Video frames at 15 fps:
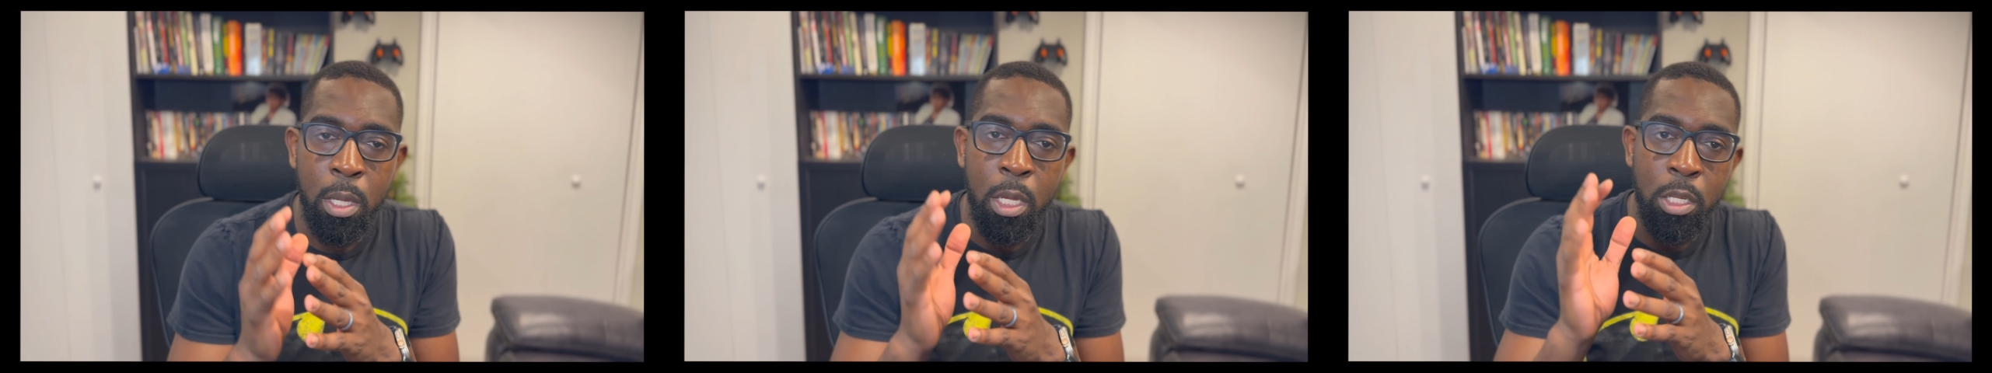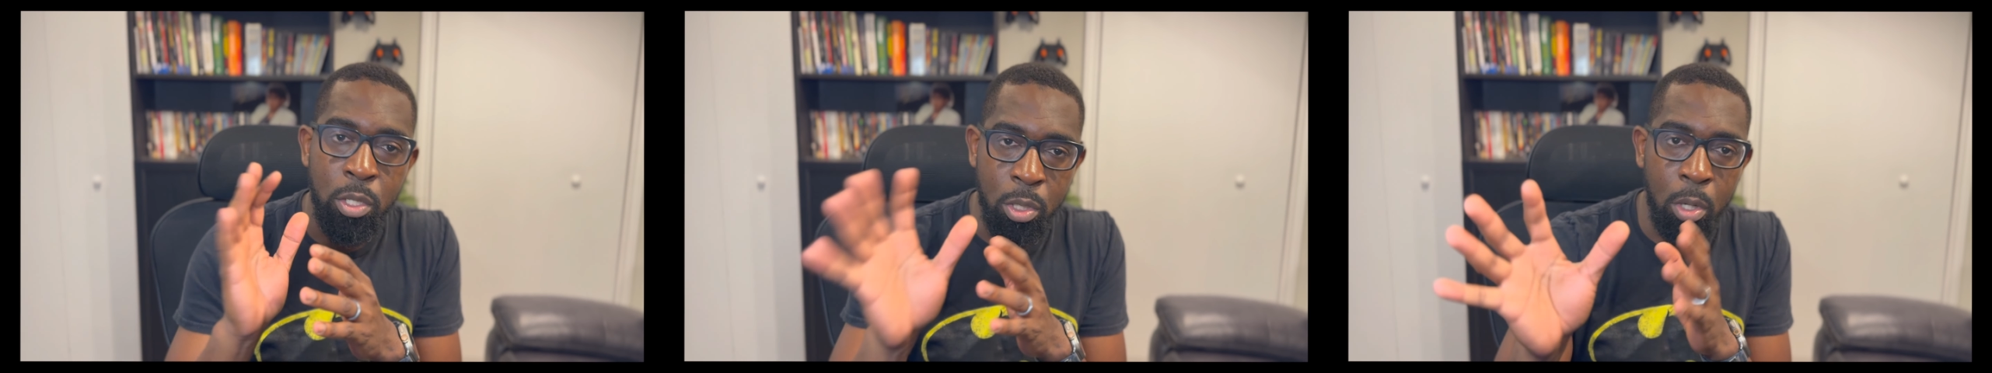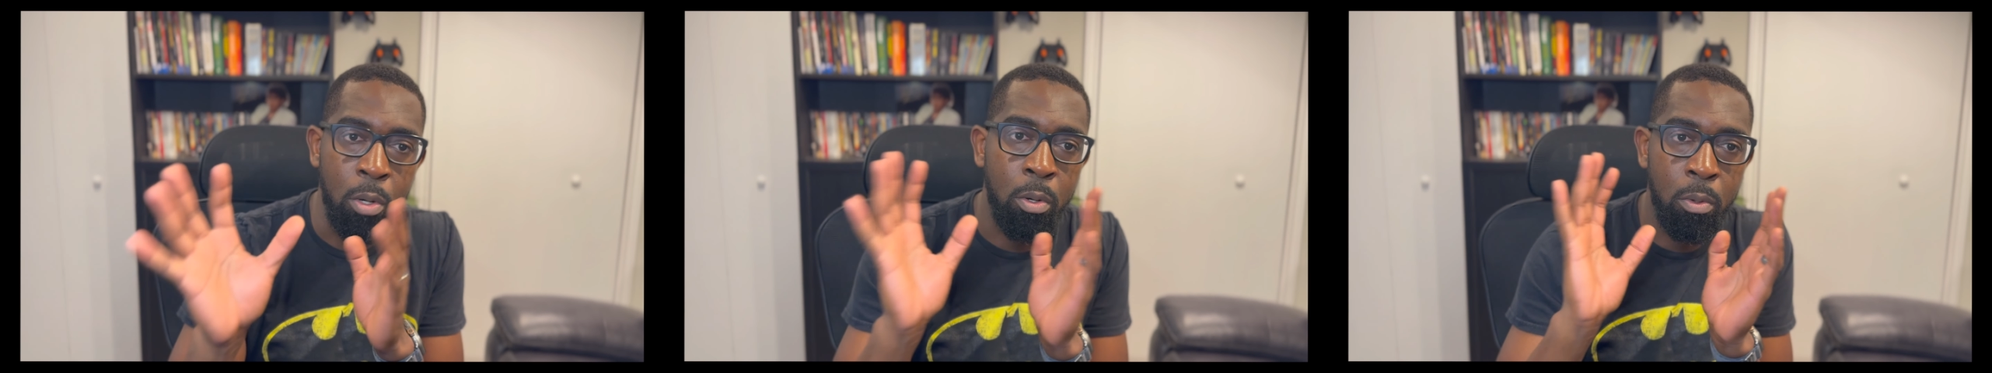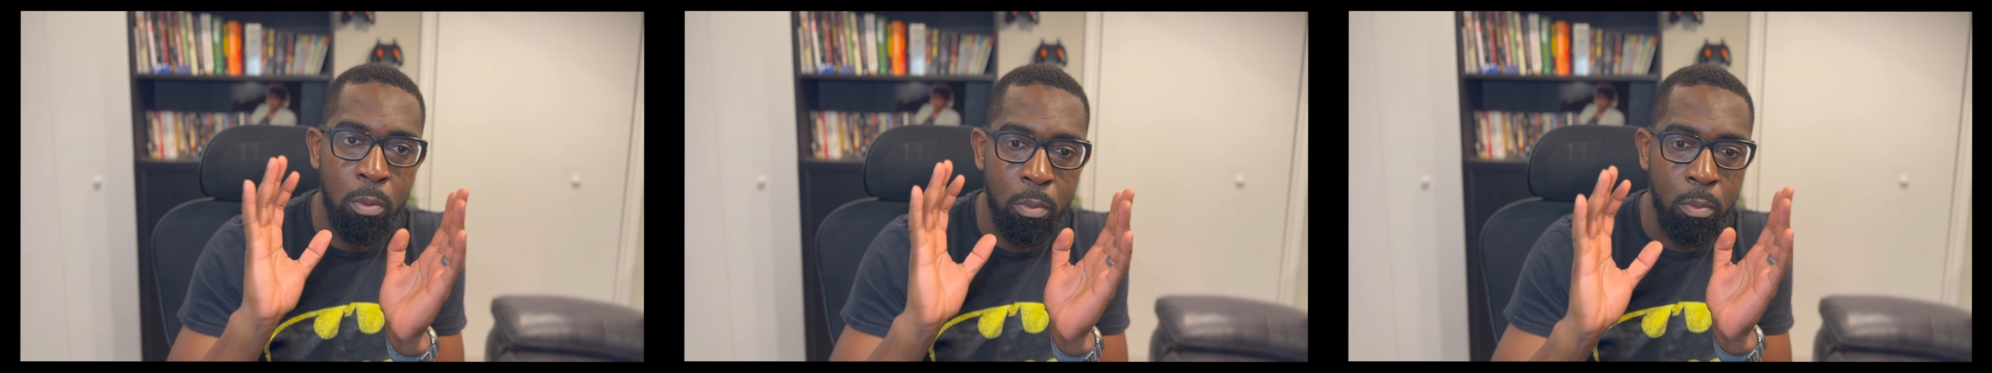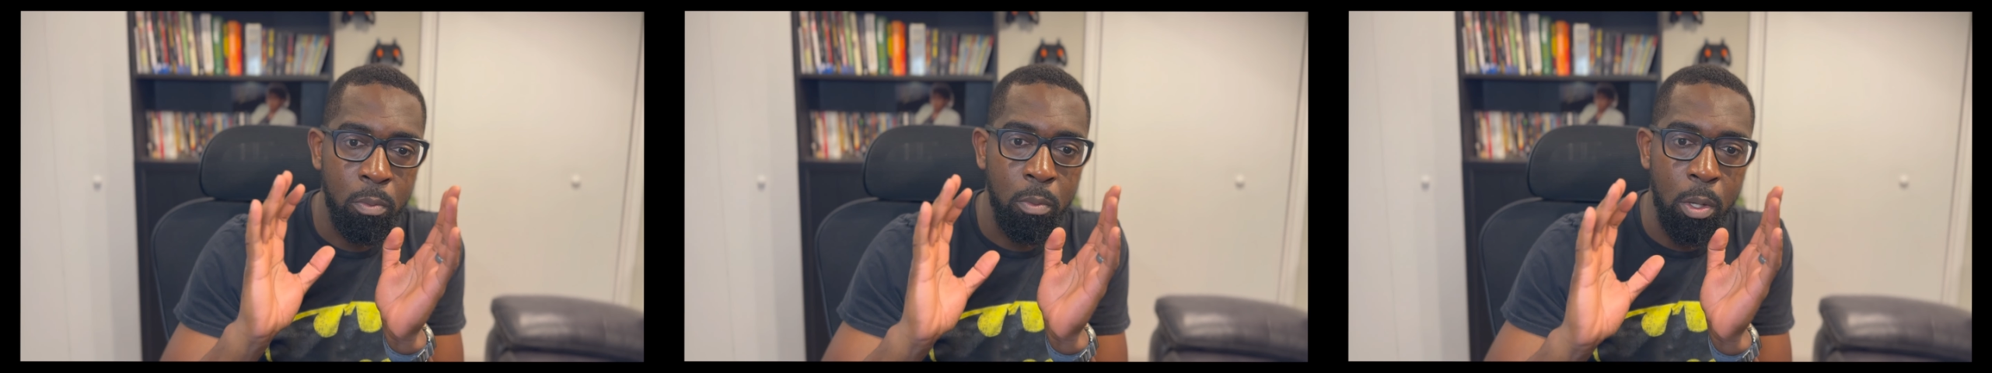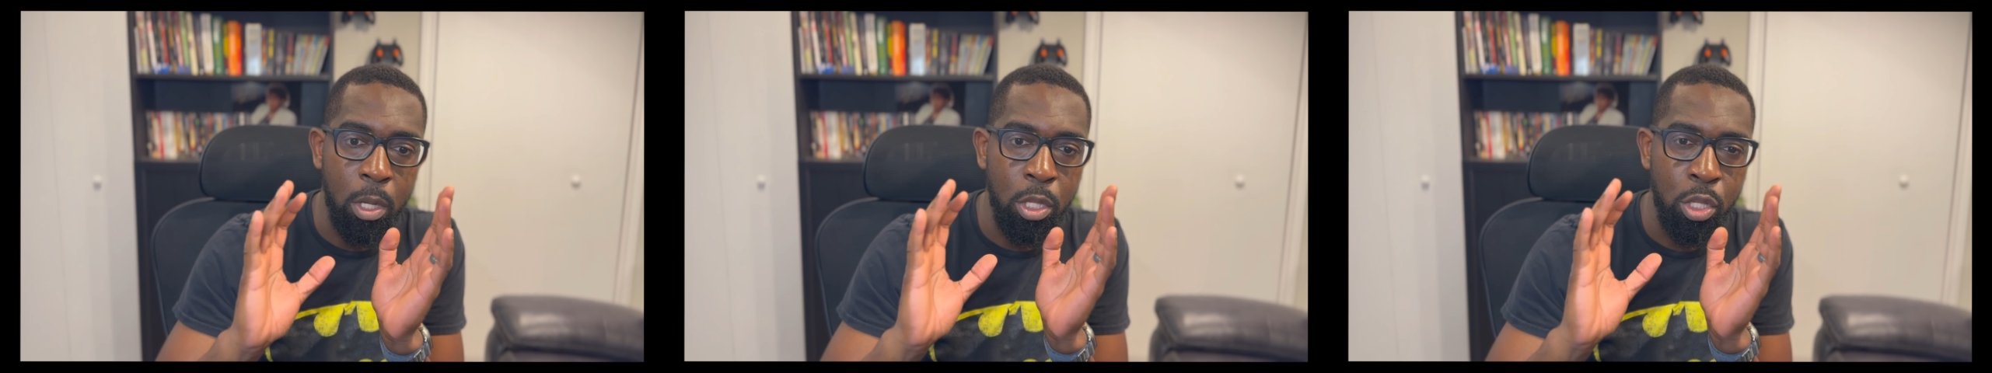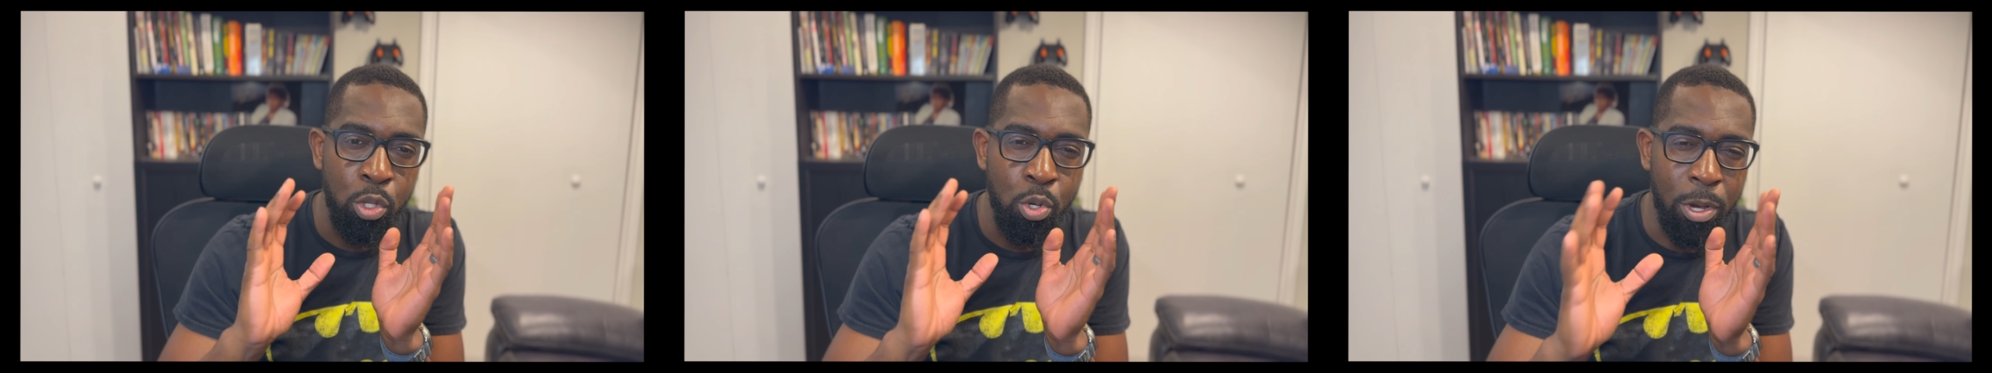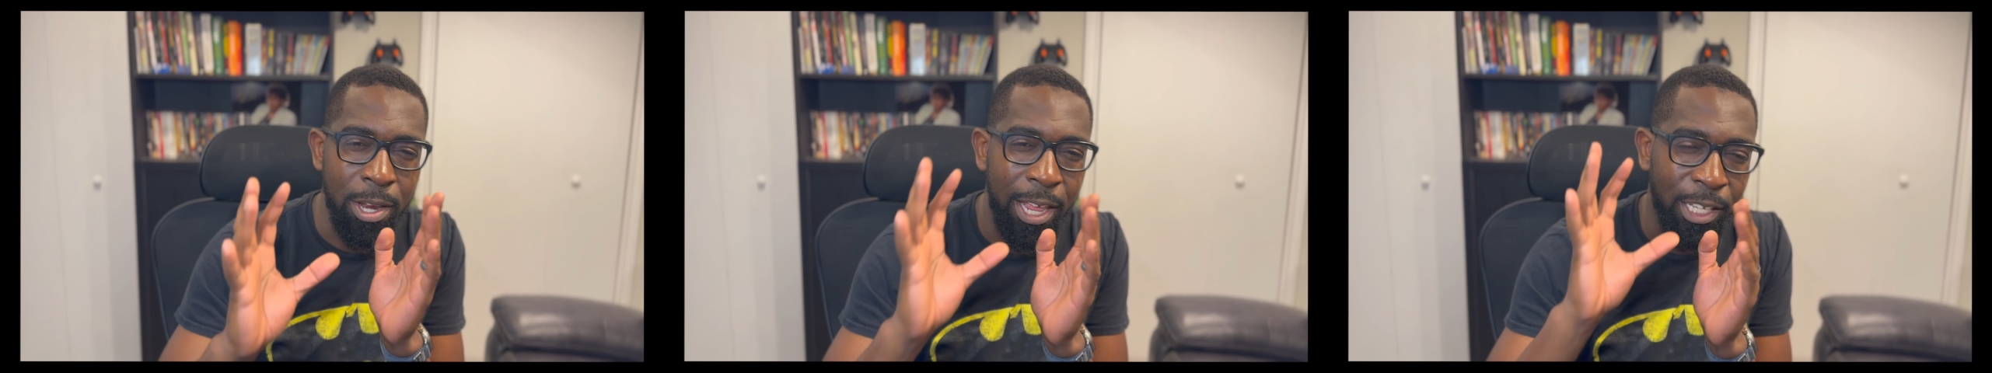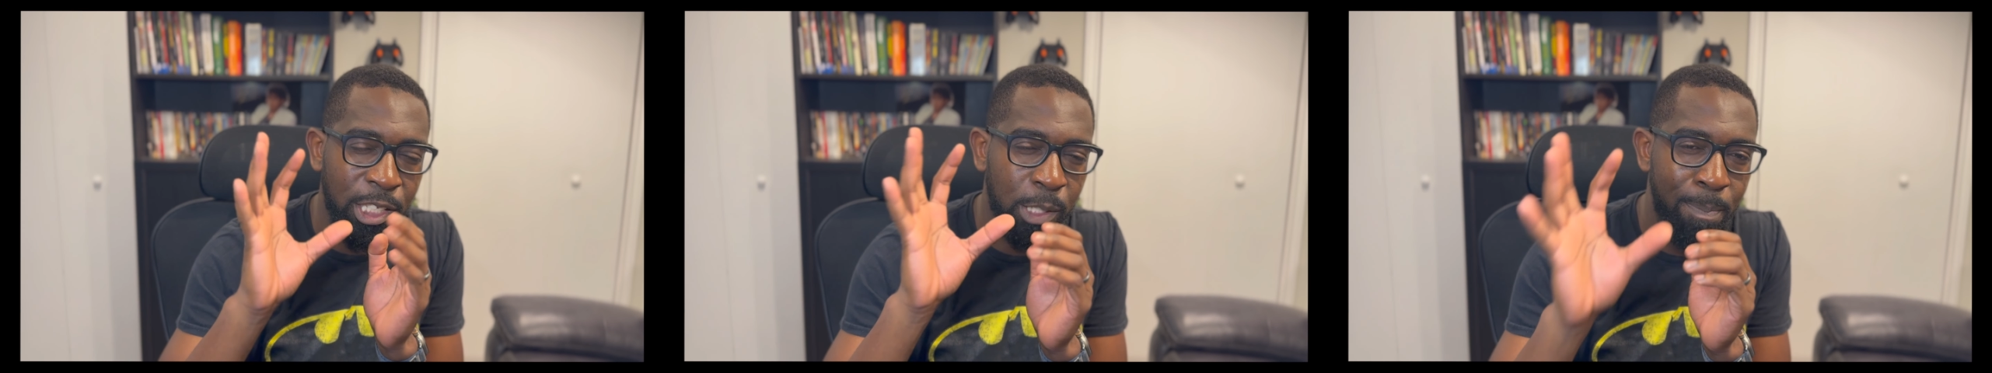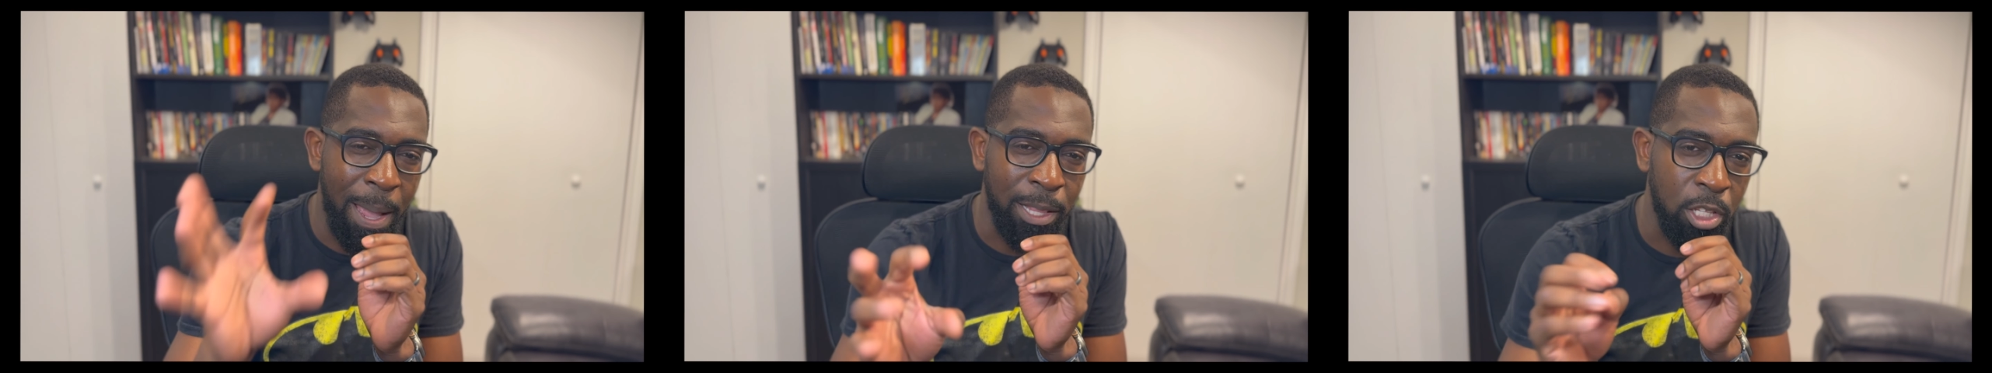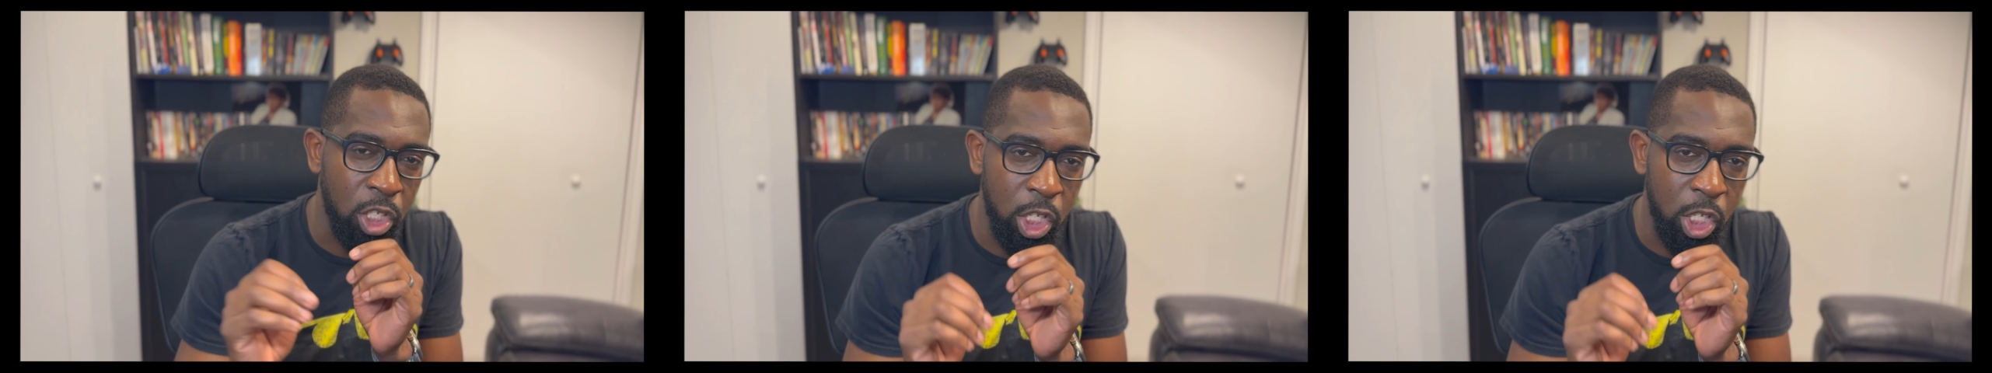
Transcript: So you can expect to